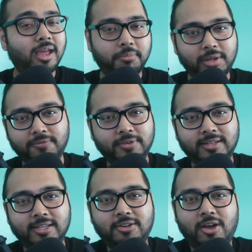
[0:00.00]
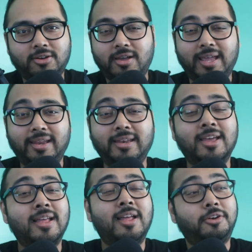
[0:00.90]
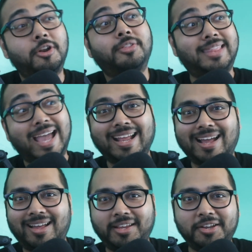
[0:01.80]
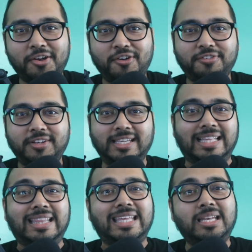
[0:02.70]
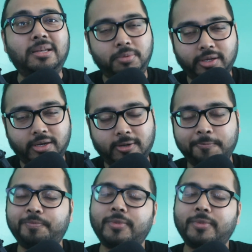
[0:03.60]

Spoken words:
am definitely not that kind of an elite player.